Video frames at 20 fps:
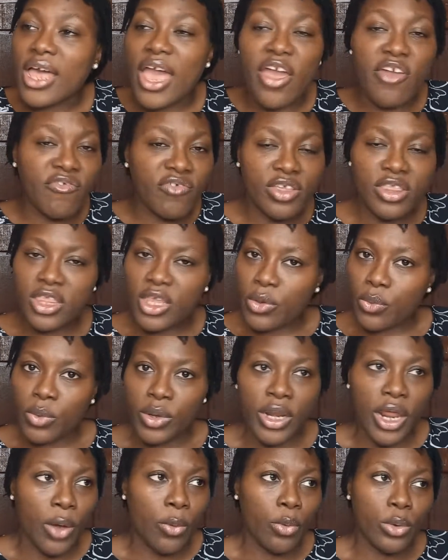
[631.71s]
everything when
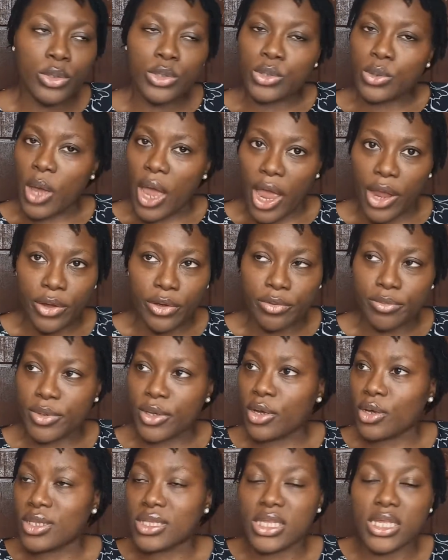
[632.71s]
I want to iron,
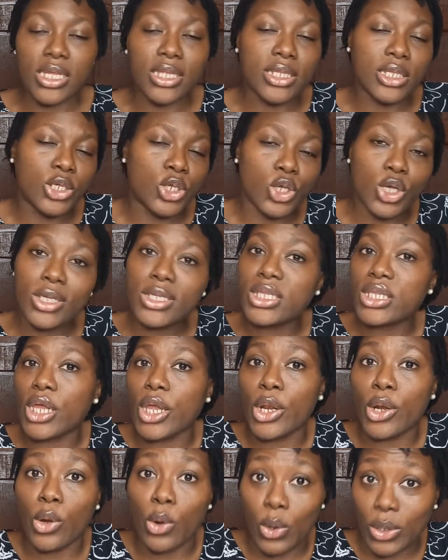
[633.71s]
because it's just a
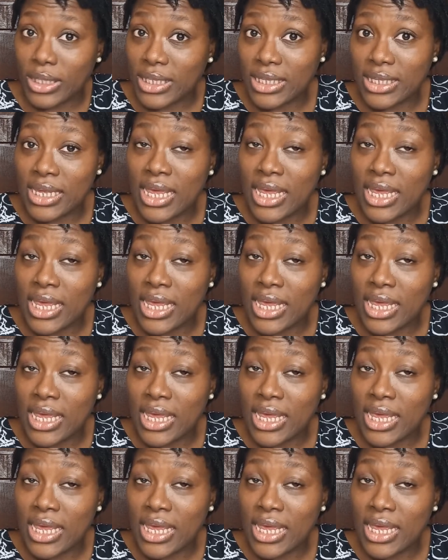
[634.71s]
lot.